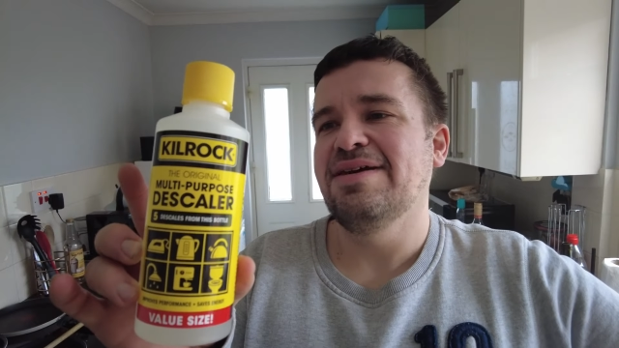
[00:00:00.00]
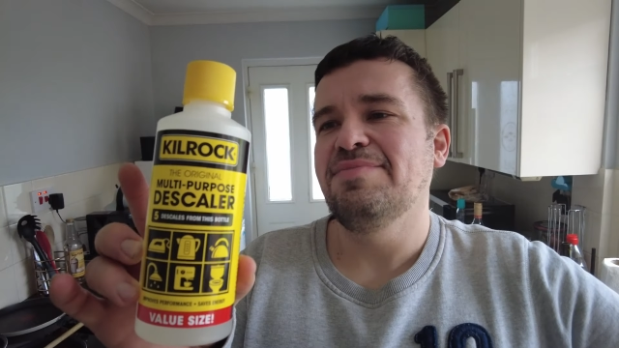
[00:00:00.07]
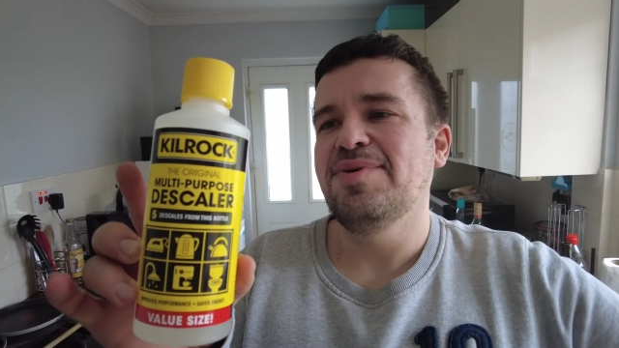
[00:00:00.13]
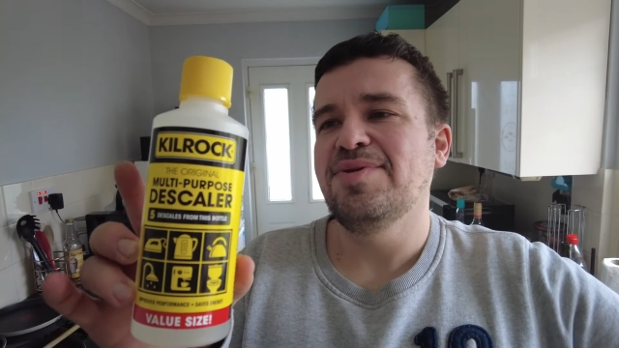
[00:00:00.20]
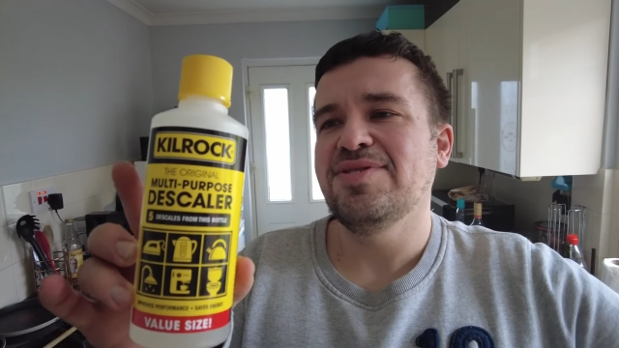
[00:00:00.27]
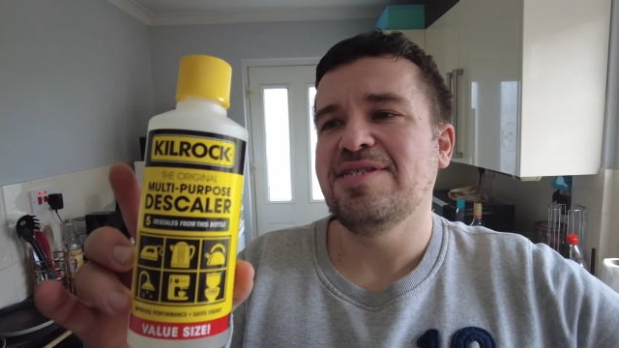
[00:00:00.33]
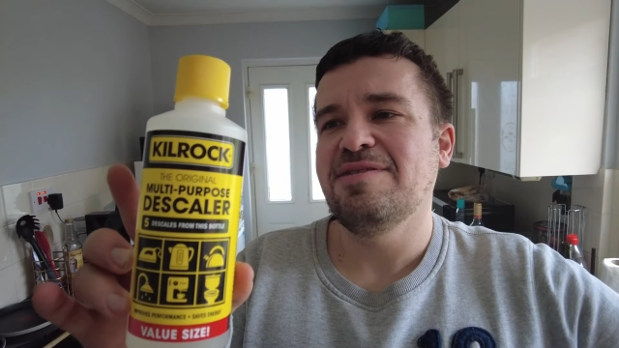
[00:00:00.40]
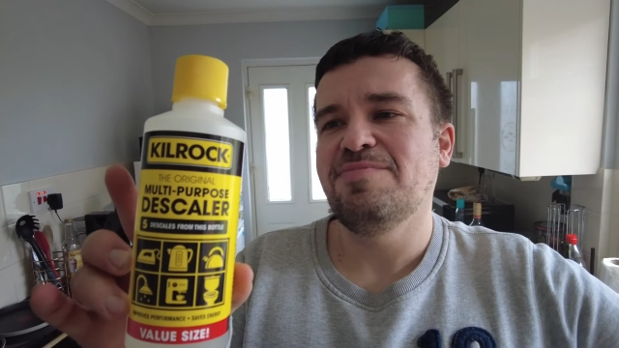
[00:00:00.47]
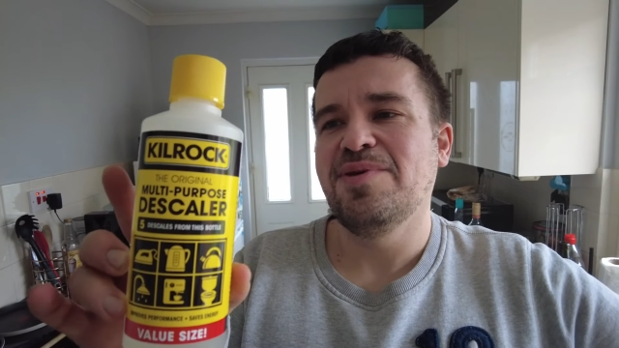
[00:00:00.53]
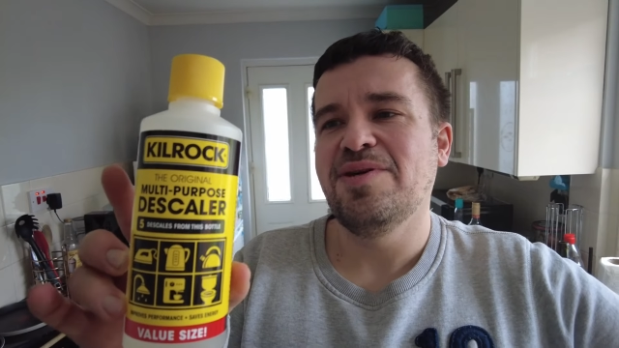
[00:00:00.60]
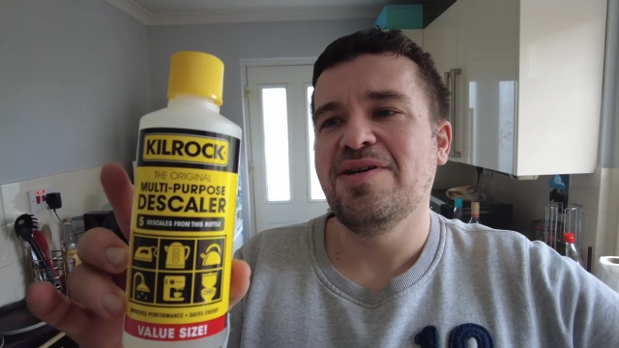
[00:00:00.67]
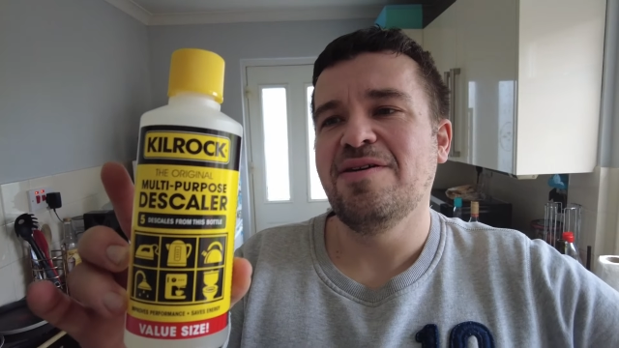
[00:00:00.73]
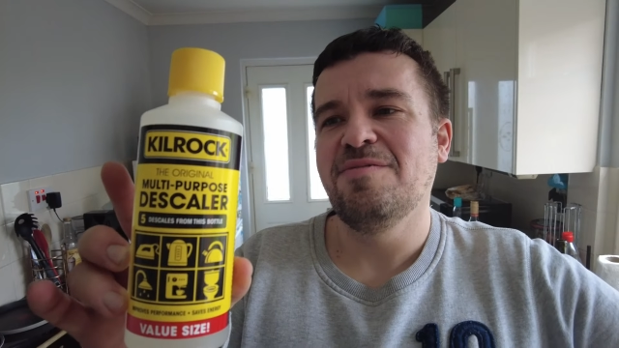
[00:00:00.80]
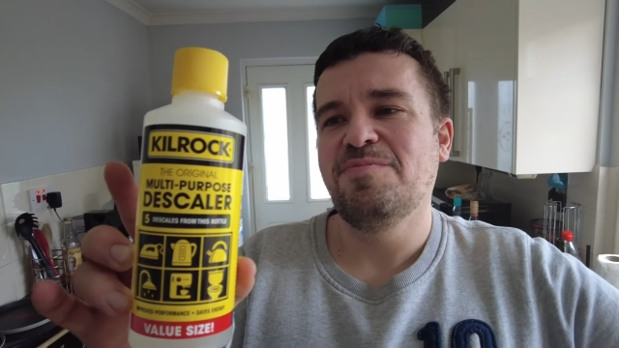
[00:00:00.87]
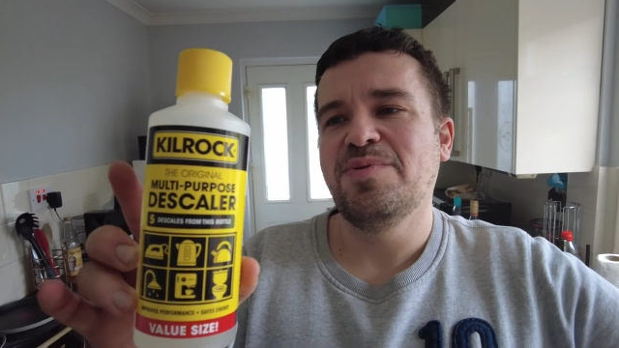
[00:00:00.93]
a
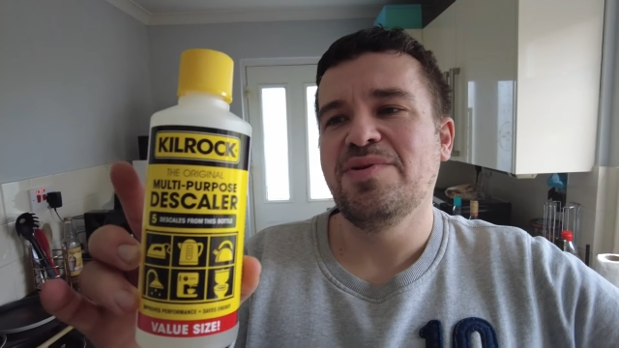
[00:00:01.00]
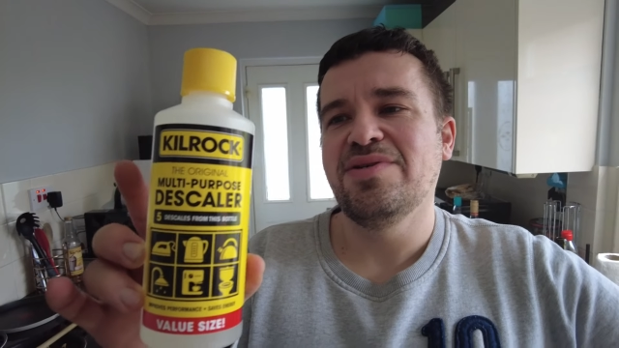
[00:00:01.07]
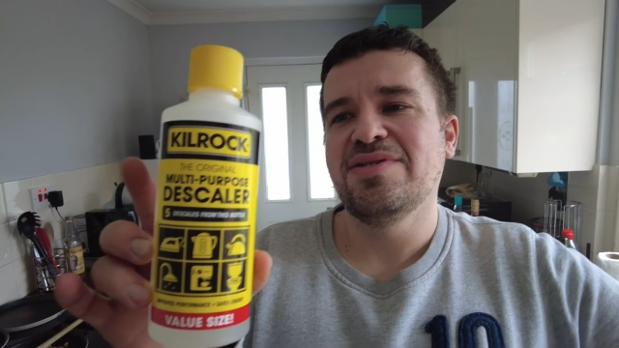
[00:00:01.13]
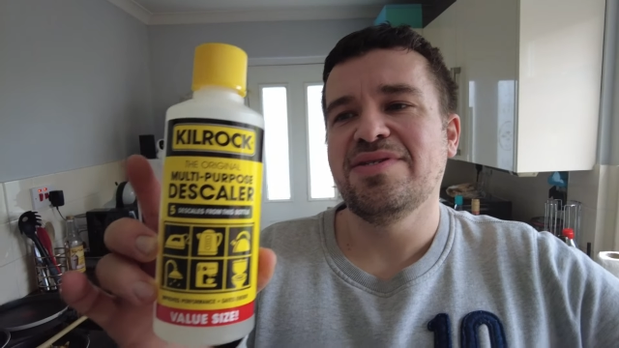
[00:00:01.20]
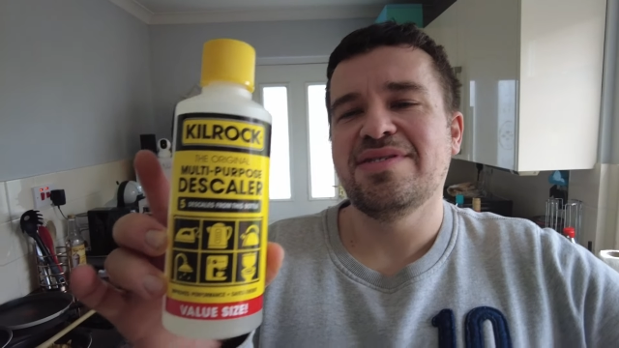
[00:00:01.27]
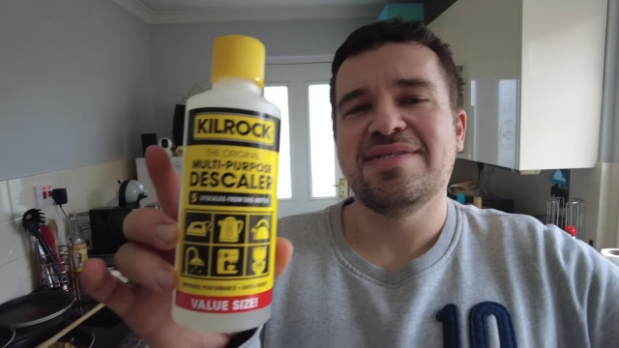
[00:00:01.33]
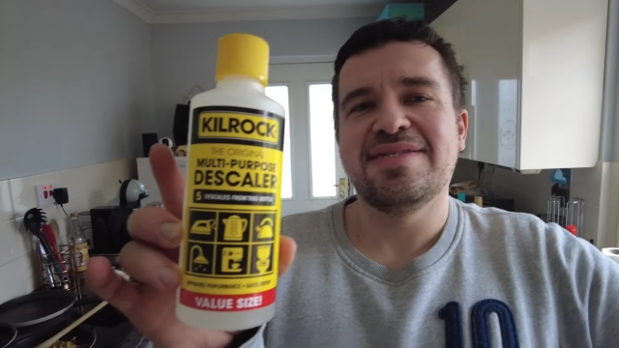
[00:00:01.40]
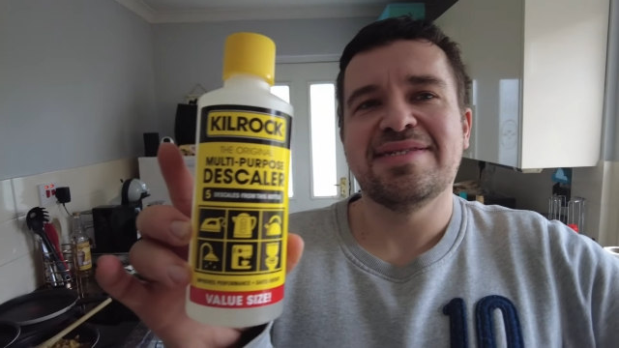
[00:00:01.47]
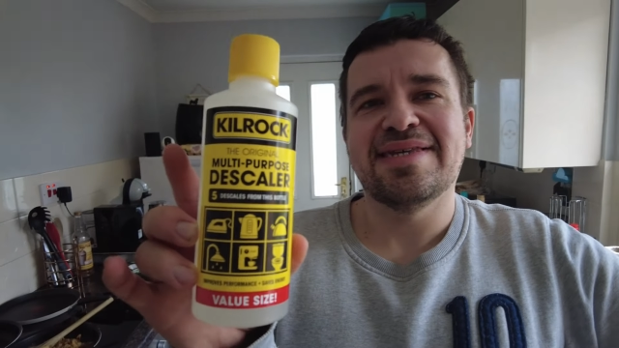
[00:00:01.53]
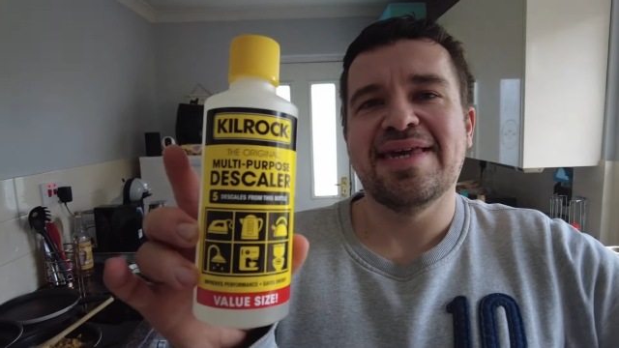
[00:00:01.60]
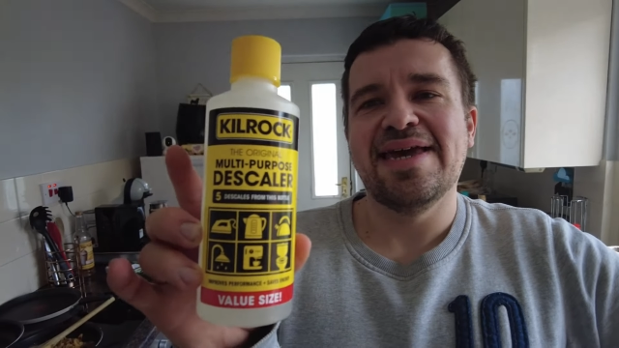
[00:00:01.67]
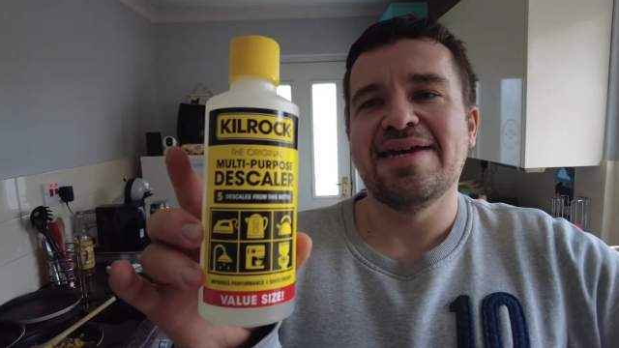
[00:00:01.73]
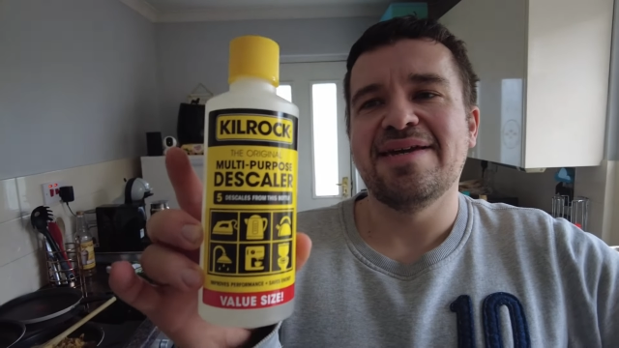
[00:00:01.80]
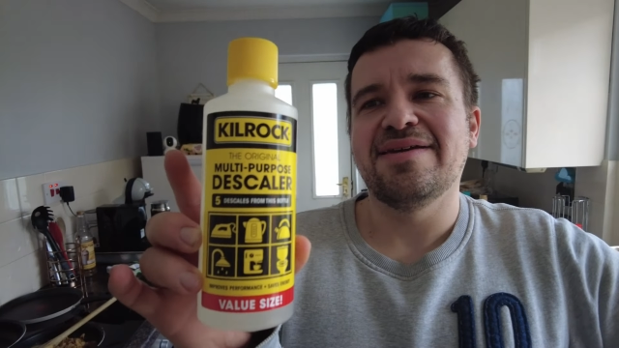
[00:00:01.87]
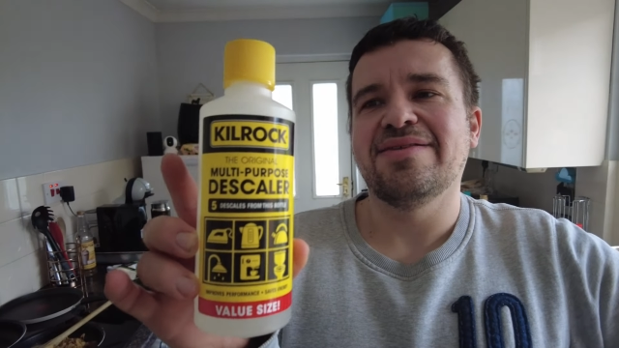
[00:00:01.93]
multi-purpose
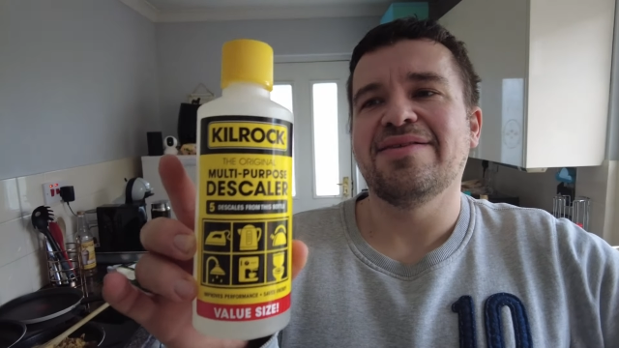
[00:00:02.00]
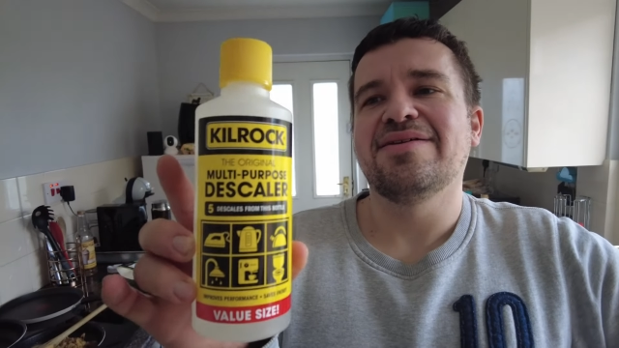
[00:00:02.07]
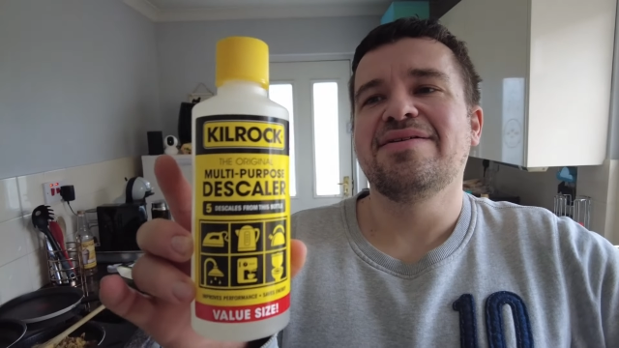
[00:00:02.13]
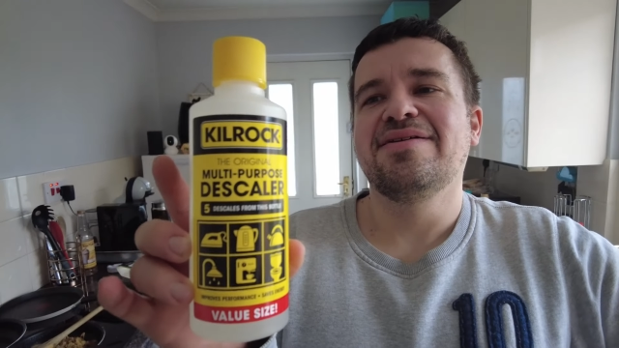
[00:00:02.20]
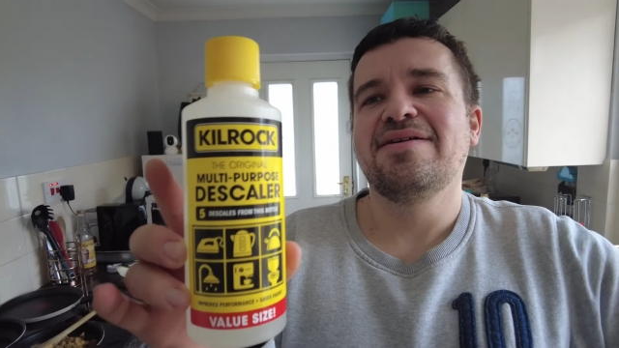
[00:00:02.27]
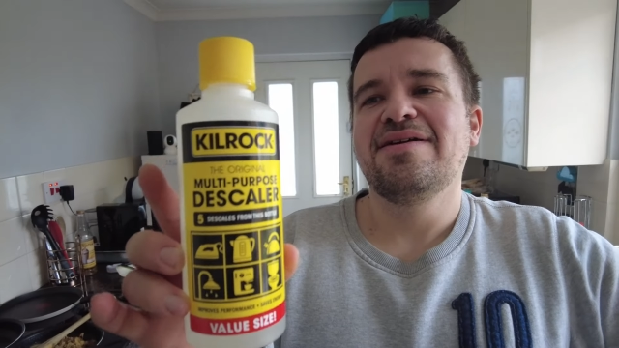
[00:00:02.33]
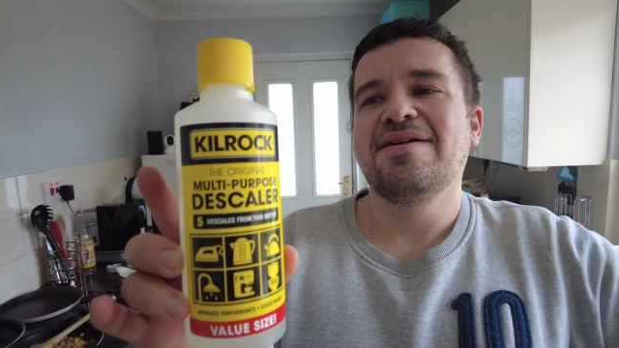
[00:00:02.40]
descaler.